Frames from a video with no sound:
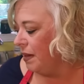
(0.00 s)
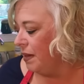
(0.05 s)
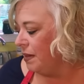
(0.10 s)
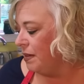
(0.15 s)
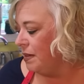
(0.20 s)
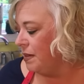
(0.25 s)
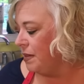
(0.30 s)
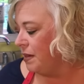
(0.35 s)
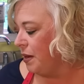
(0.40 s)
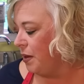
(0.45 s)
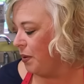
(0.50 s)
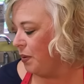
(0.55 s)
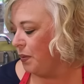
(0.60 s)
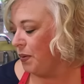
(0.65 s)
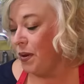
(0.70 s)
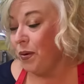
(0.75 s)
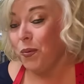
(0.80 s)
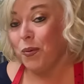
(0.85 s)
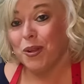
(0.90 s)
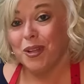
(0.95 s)

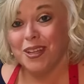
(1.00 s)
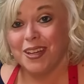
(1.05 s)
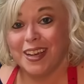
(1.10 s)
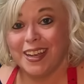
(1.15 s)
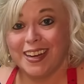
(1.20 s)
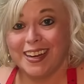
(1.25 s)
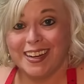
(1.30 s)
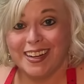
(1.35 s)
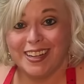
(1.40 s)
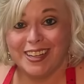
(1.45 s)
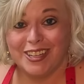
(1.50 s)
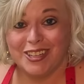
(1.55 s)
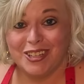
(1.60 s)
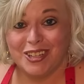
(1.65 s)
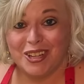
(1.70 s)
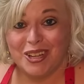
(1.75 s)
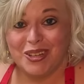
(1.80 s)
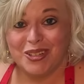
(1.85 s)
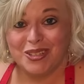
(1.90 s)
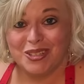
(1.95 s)
So we'll look at it a little
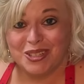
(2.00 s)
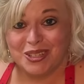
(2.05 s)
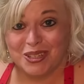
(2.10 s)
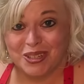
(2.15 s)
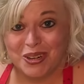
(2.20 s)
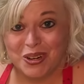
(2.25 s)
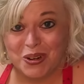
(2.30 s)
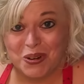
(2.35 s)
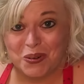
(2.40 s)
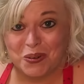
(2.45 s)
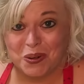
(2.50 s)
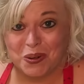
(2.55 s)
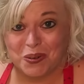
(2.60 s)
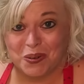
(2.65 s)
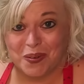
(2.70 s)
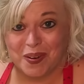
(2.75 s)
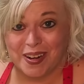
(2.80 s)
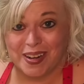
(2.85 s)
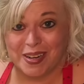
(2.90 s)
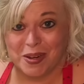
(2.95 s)
closer when
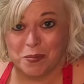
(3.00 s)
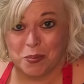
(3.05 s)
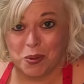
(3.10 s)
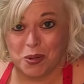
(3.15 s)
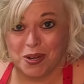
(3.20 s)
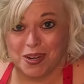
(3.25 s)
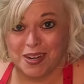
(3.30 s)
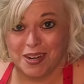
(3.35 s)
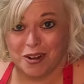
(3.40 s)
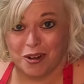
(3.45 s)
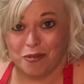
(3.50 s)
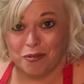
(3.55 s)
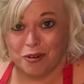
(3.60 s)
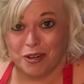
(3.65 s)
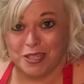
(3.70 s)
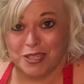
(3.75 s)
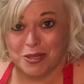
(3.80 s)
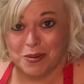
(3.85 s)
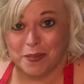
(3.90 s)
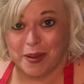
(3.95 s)
we're ready to put it in our
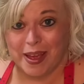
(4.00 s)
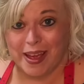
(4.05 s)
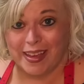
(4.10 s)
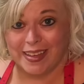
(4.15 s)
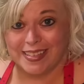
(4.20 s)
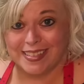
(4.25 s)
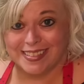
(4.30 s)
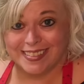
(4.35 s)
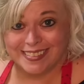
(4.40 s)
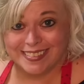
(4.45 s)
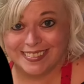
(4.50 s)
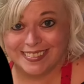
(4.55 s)
freezer bags.